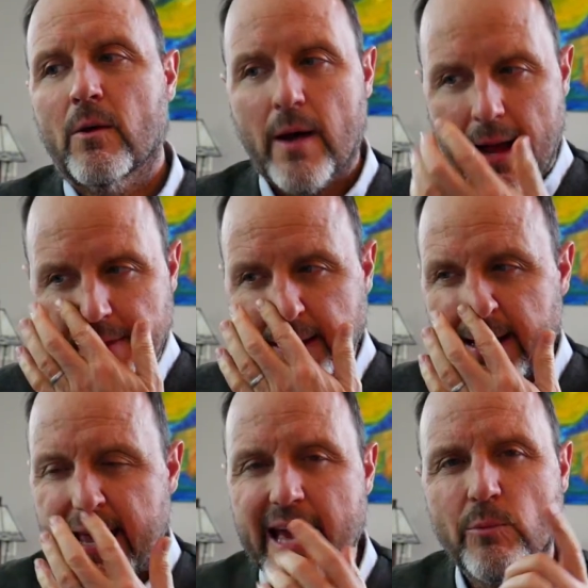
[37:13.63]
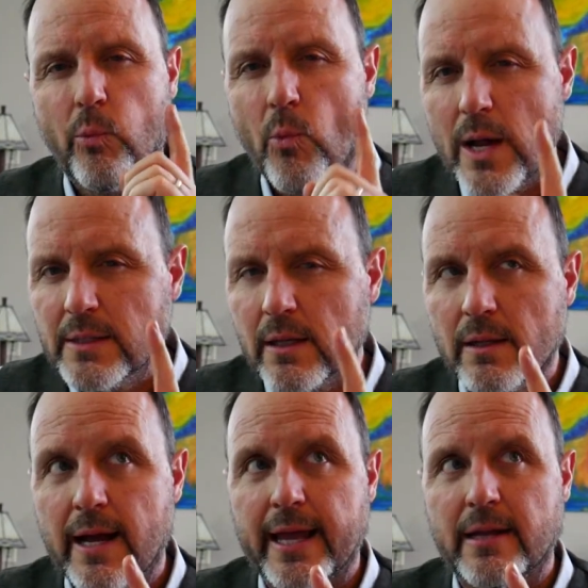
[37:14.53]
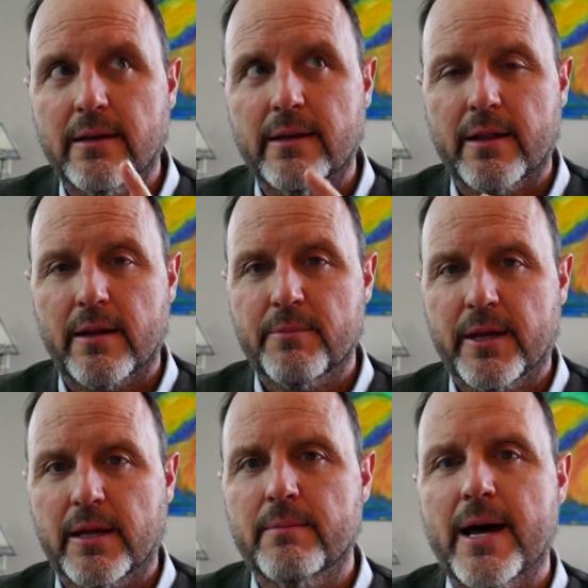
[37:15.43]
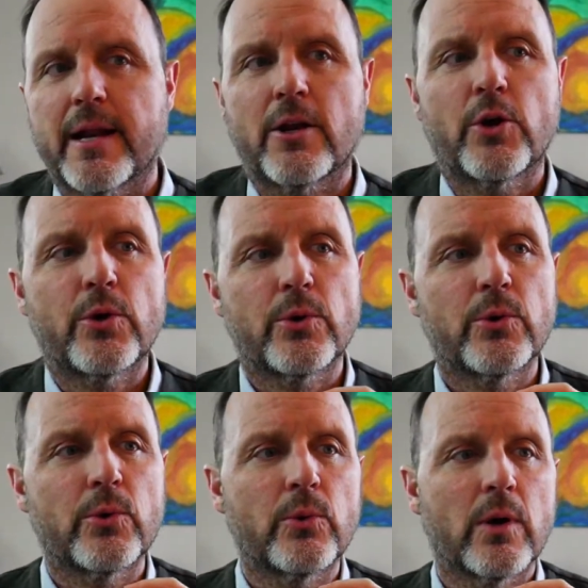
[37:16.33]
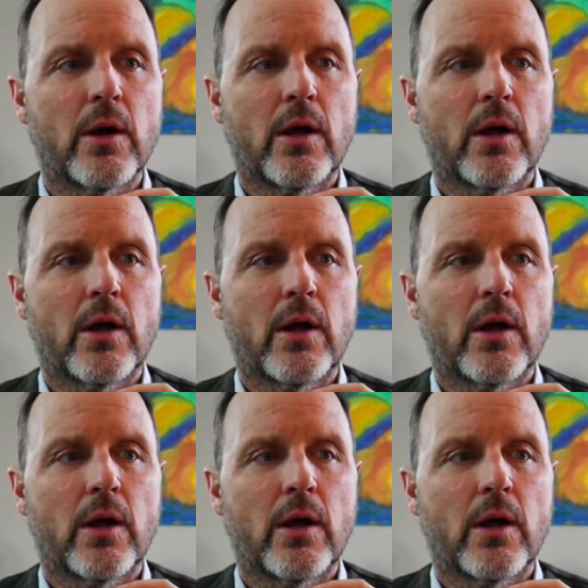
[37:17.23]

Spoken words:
I think I had one client, now that I'm thinking about it, who